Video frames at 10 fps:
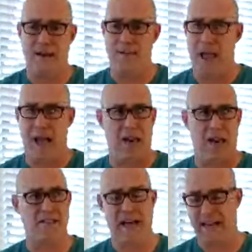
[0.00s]

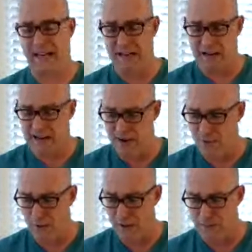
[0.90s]
Alex and I can
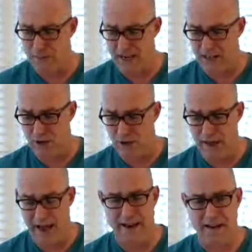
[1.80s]
really speak to
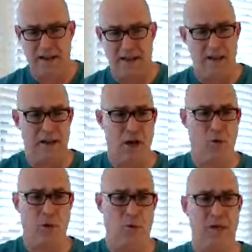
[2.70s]
that.
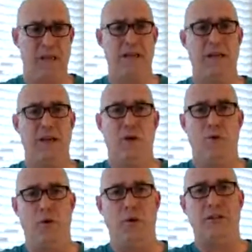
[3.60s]
When we
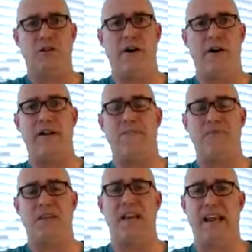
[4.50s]
really
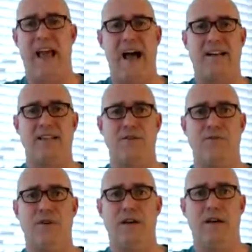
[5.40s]
started getting
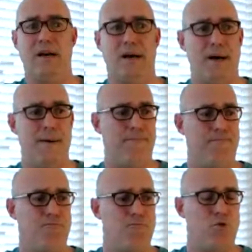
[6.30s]
active
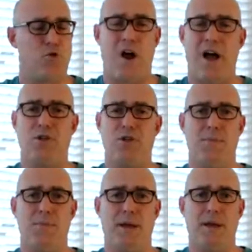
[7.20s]
drop
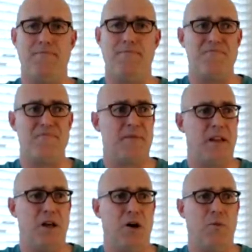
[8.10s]
shipping,
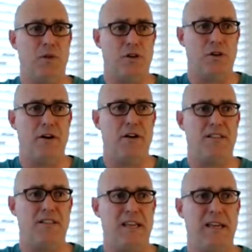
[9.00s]
we started to
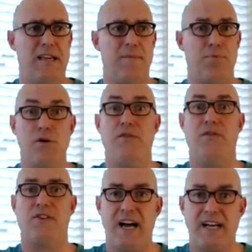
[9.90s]
see proof
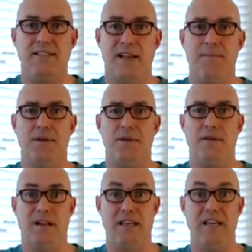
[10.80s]
of concept,
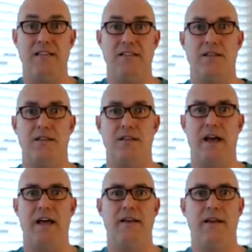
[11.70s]
at least,
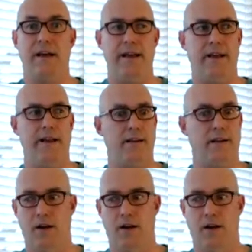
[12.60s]
that, hey,